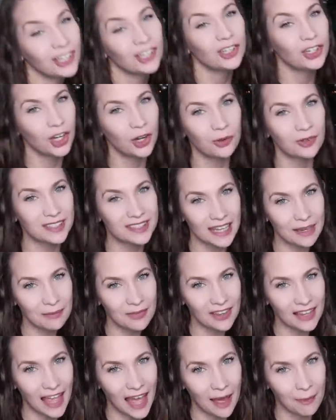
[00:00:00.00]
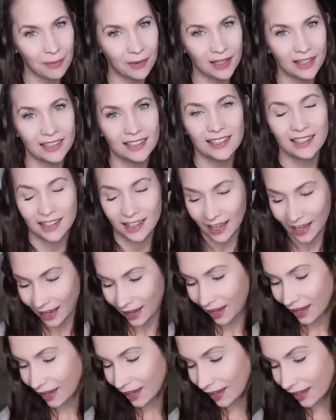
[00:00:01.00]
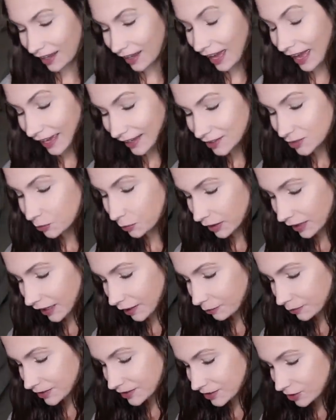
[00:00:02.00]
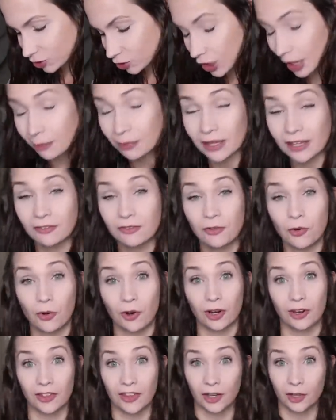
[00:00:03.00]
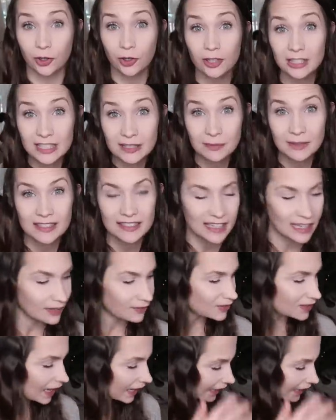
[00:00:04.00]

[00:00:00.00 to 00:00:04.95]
You know, same thing happened Uh, as when I was shopping for their Christmas gifts.